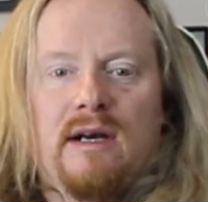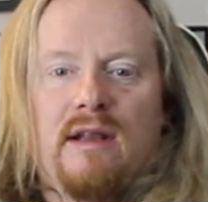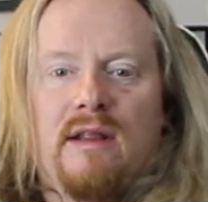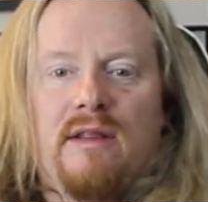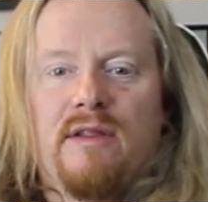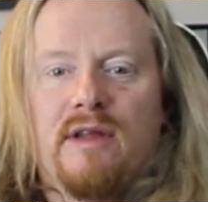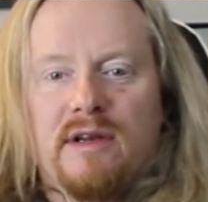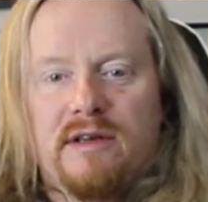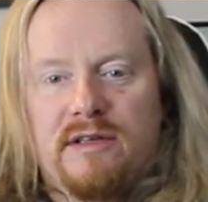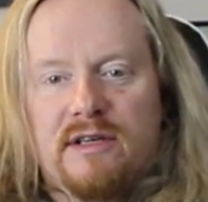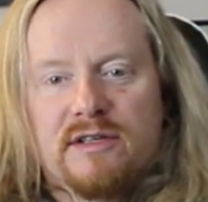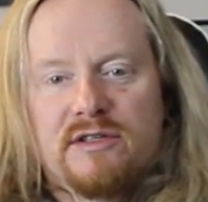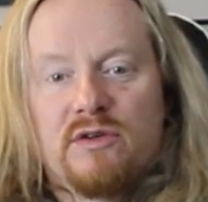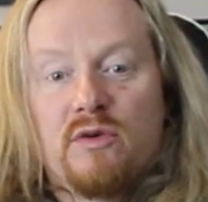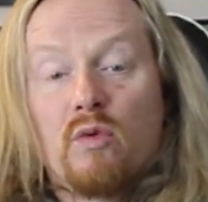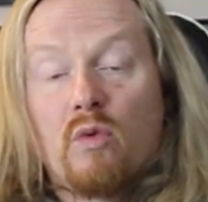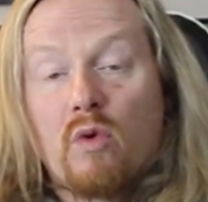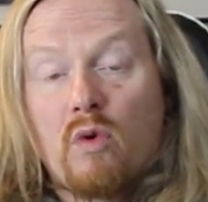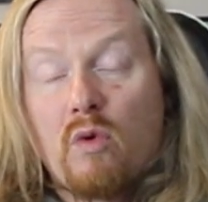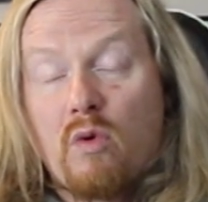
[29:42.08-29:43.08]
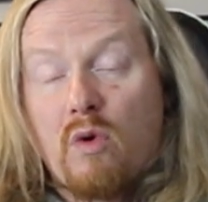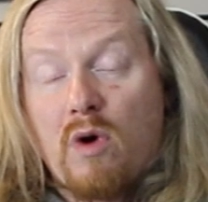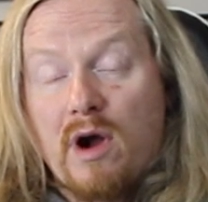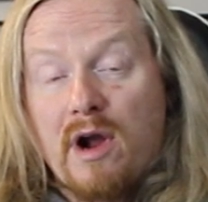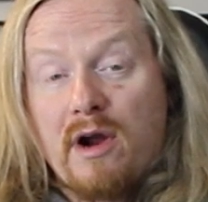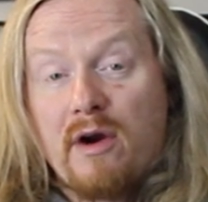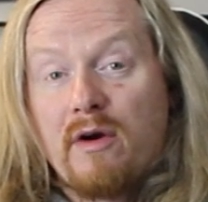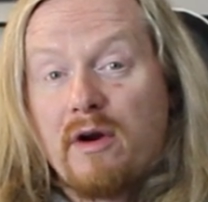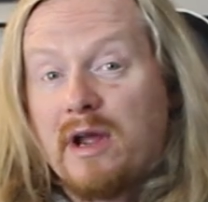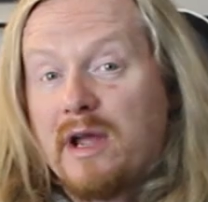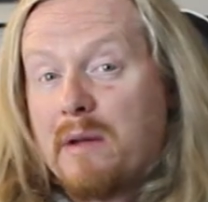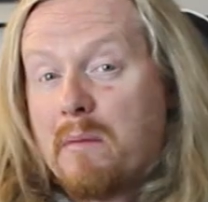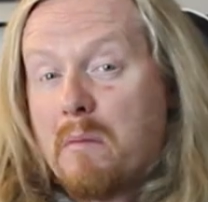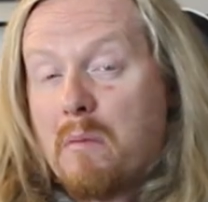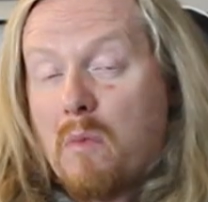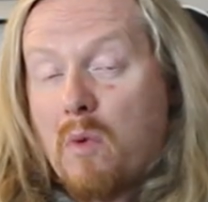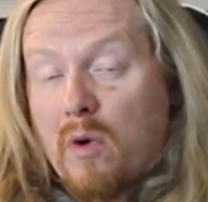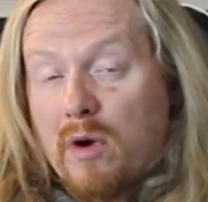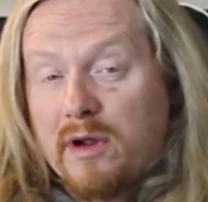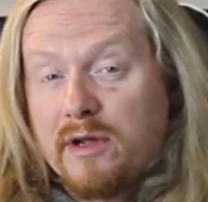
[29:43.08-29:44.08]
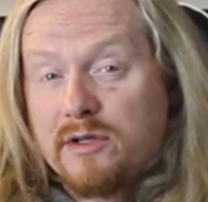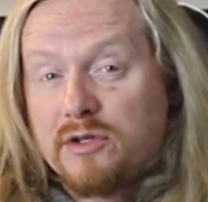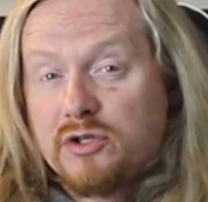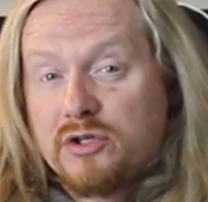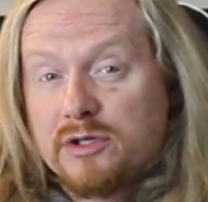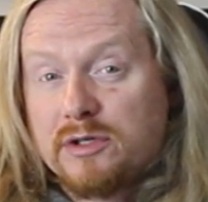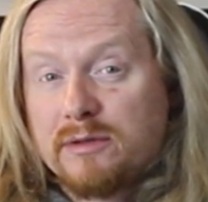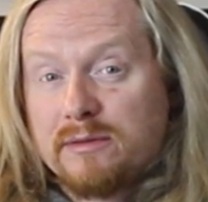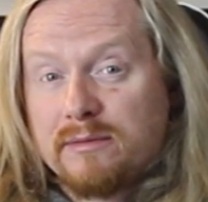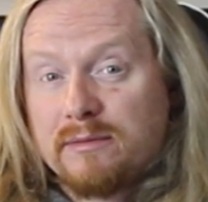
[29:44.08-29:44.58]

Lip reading: that doesn't require a mortgage?